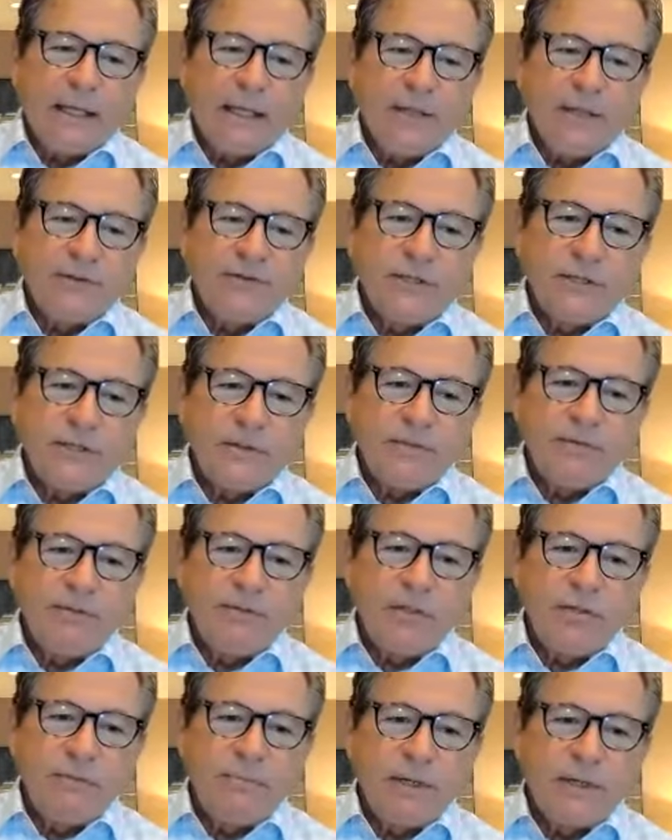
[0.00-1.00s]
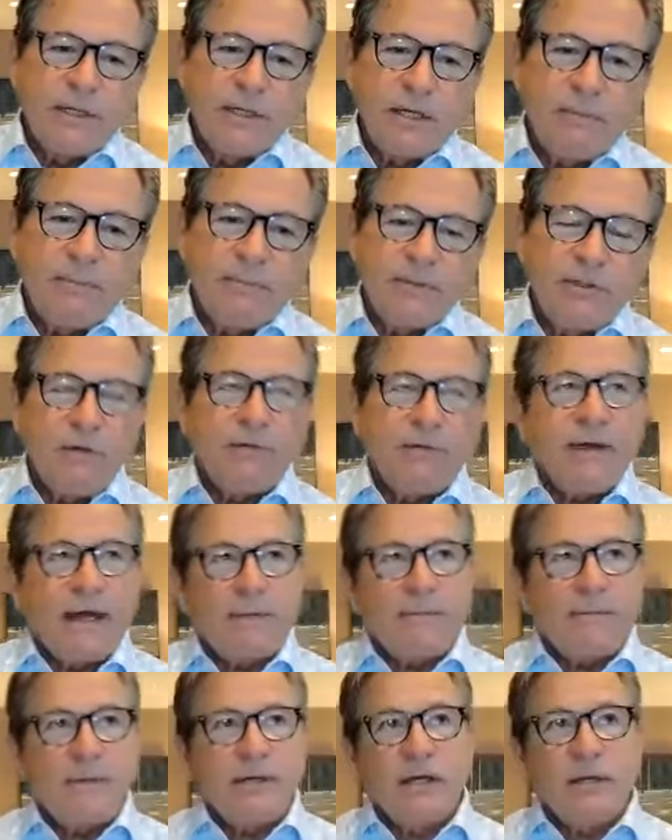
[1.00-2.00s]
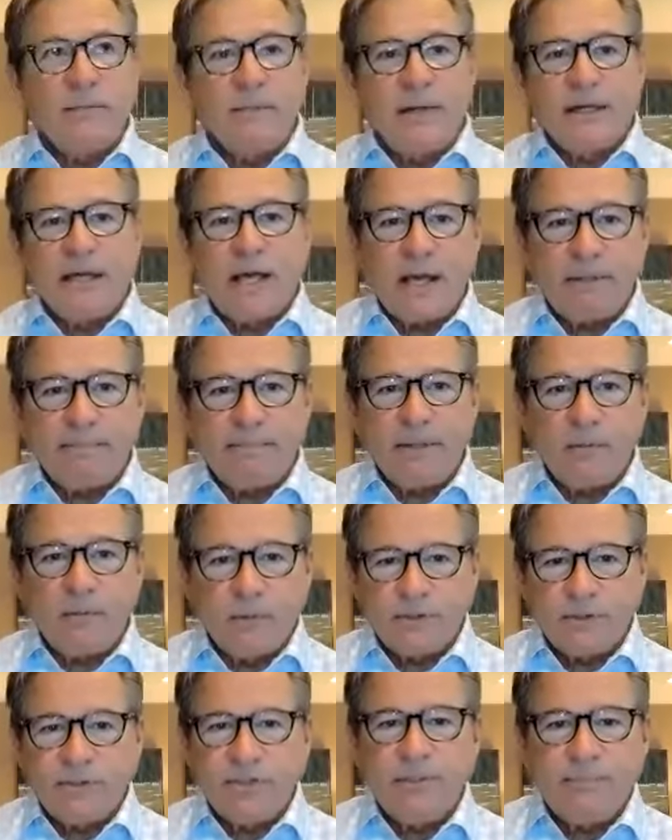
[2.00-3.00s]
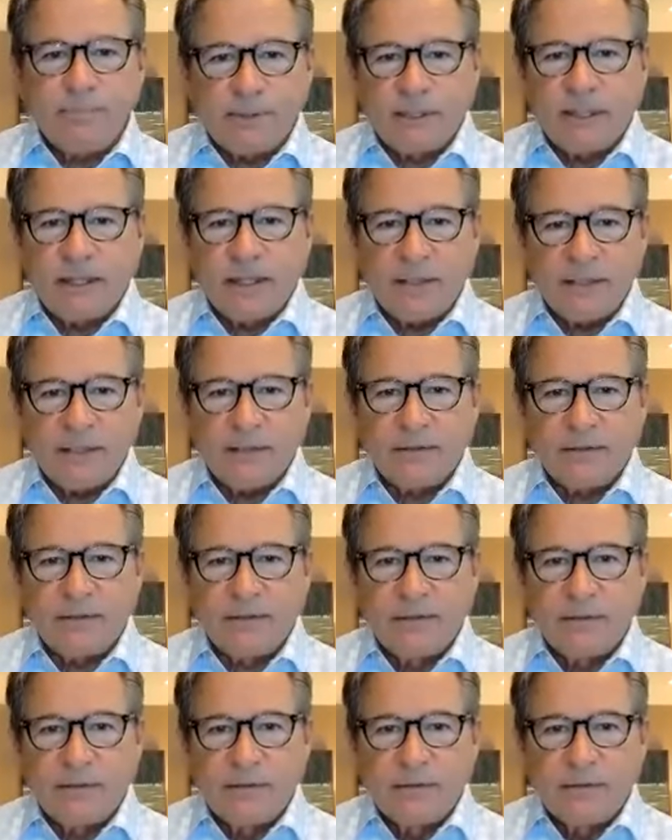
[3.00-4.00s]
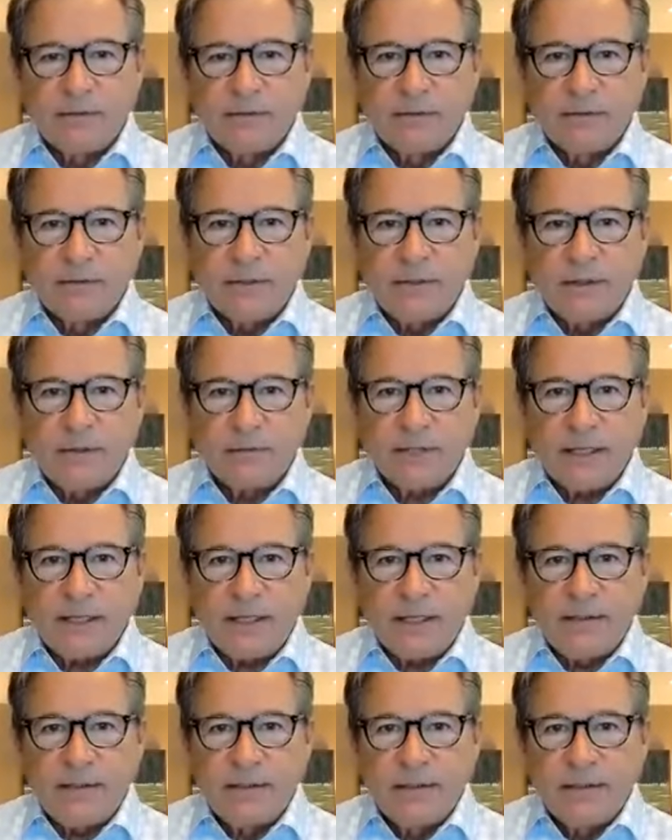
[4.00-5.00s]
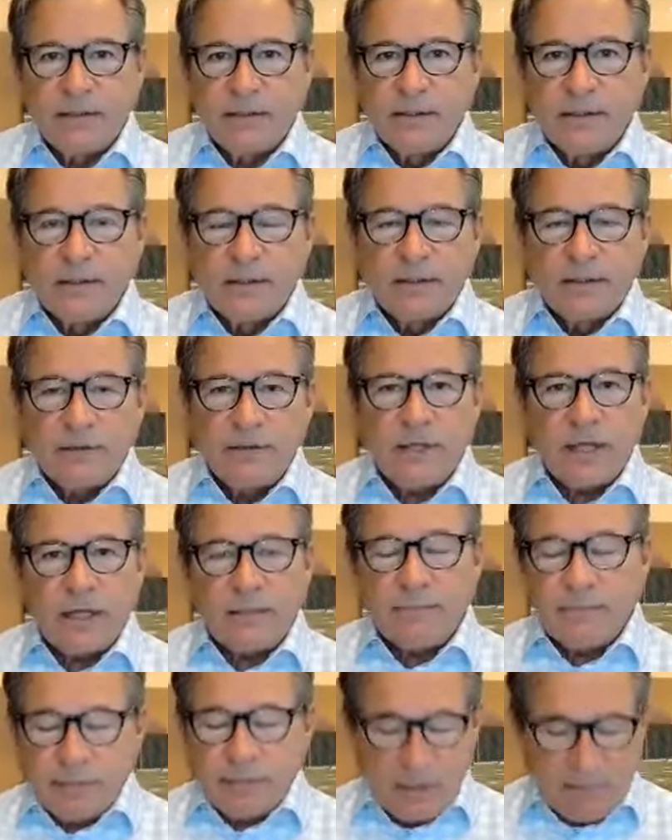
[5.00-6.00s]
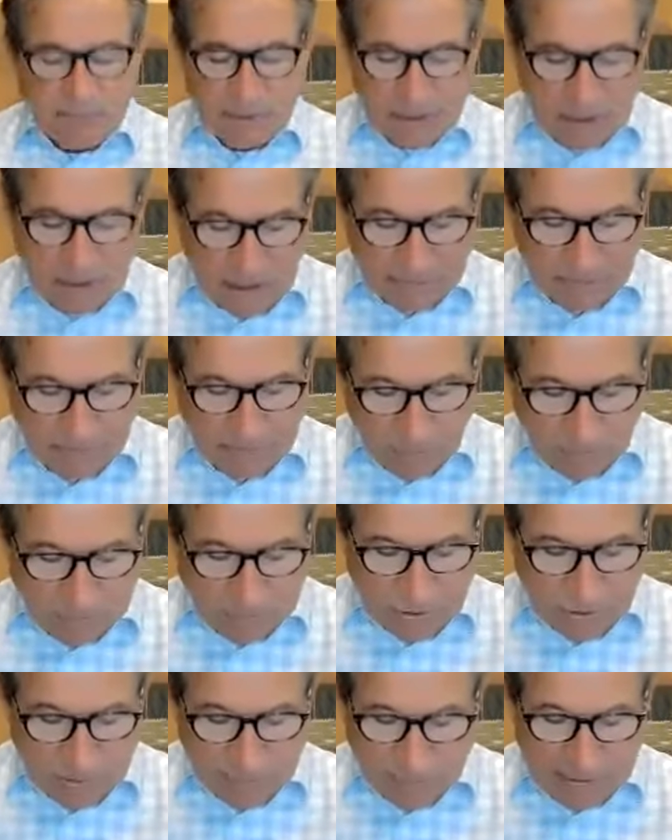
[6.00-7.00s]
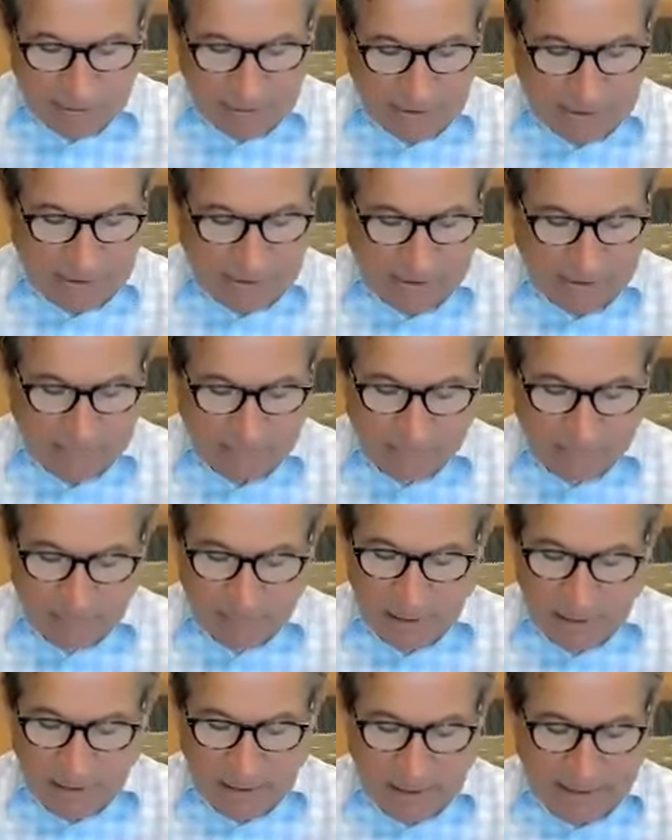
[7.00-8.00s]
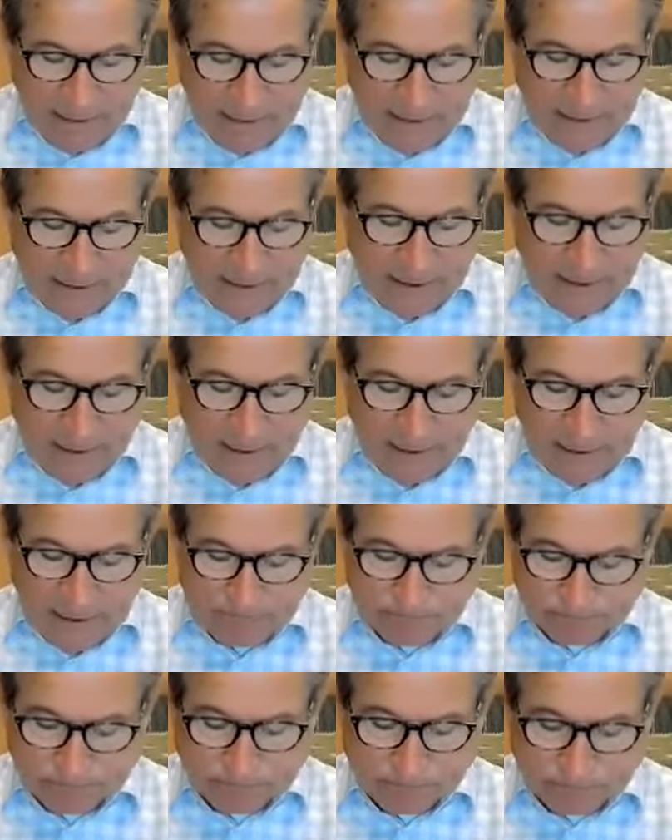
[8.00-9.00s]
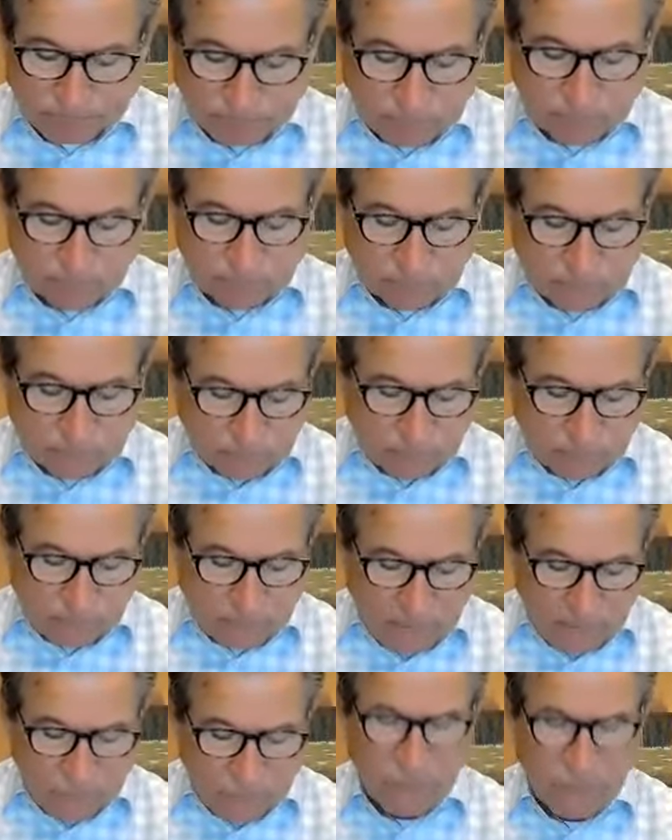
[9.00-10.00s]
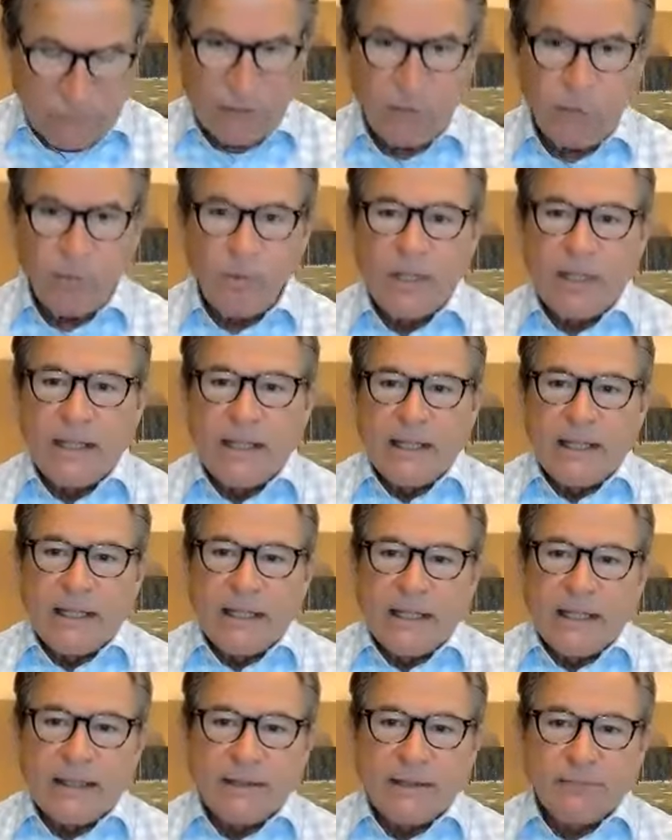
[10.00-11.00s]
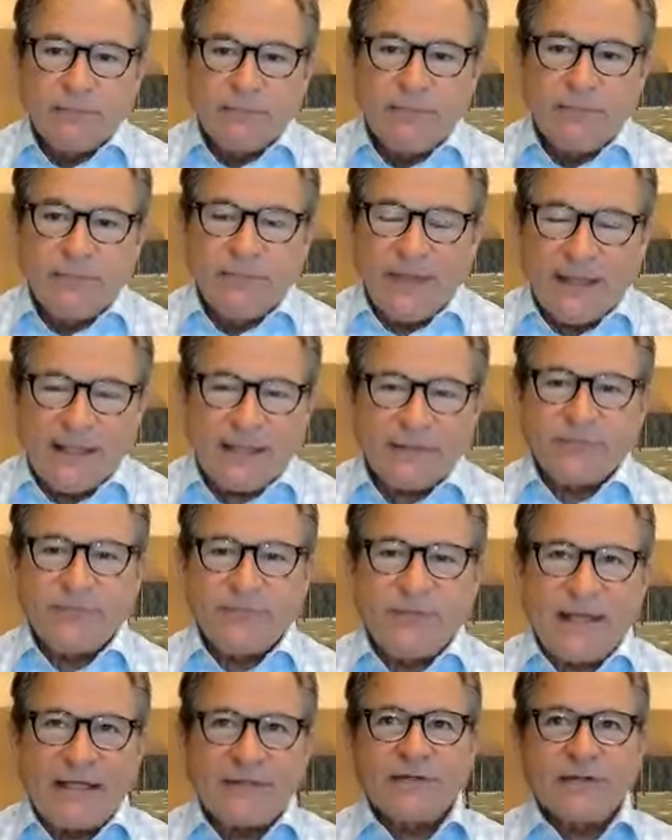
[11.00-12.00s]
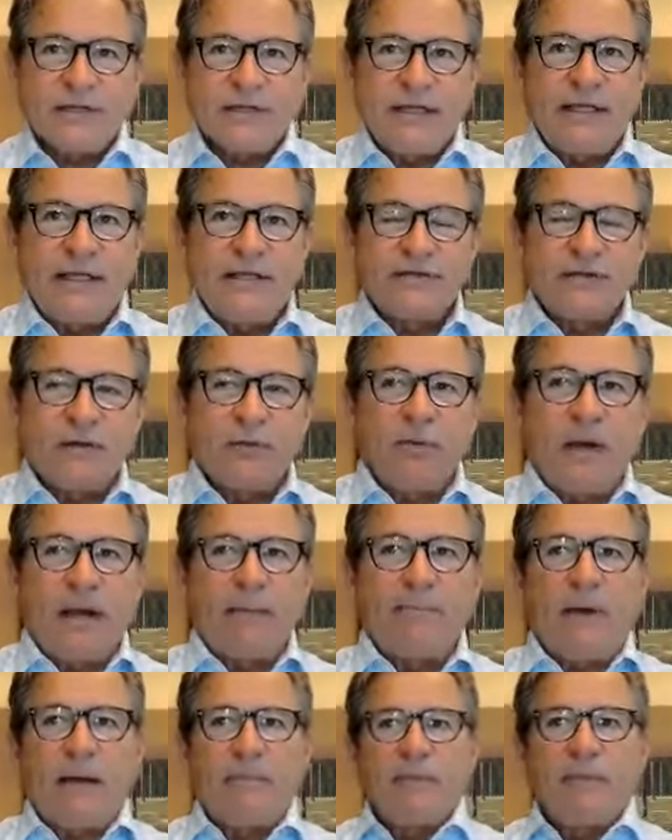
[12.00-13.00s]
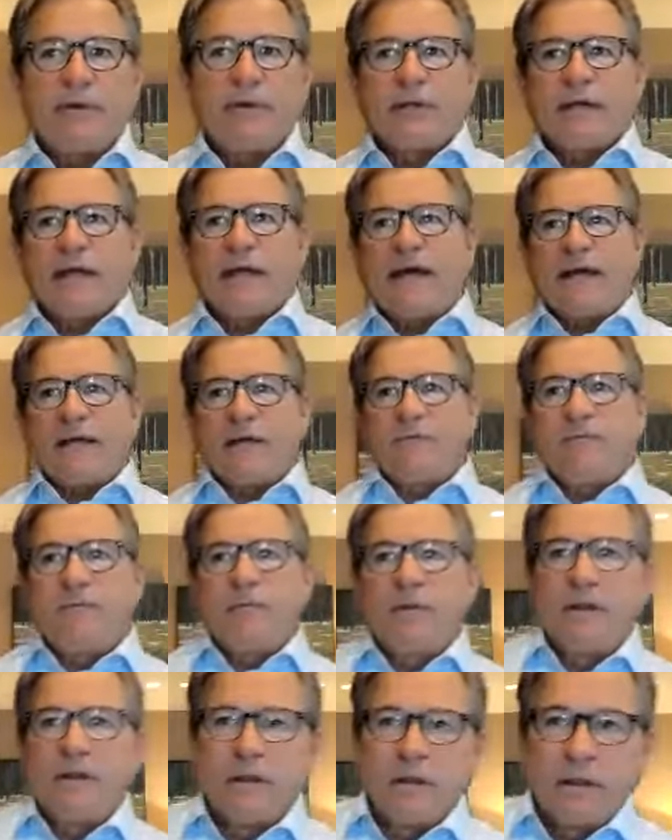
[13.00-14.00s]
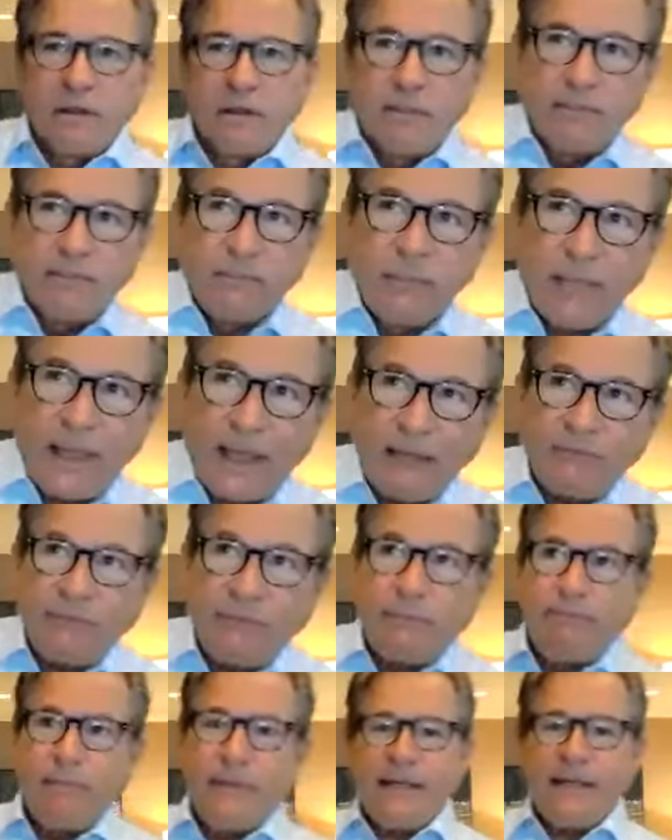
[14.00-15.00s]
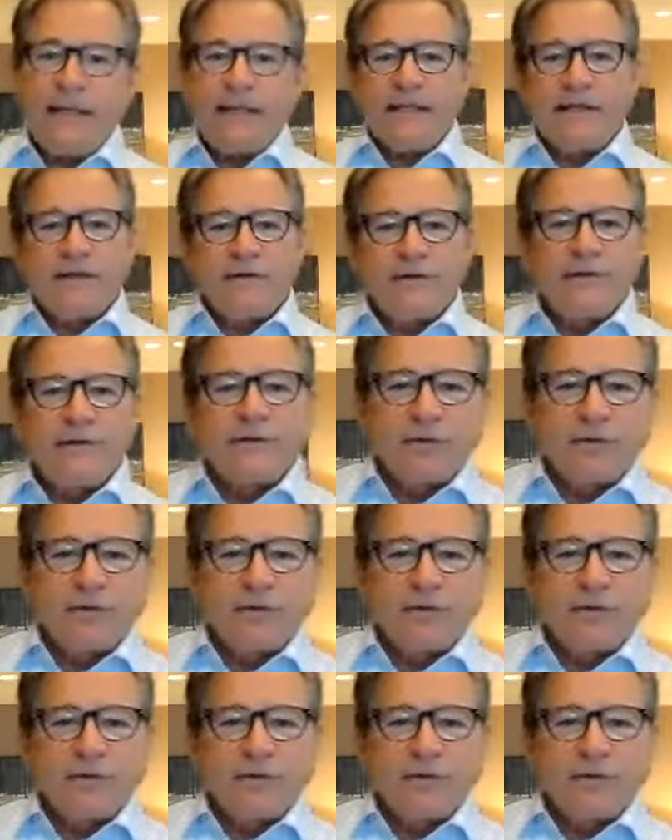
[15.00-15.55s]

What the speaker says: Until you got to become a copy worth duplicating. Okay, you got to become a copy worth duplicating, and so that's the key. So I'm going to kind of have a bend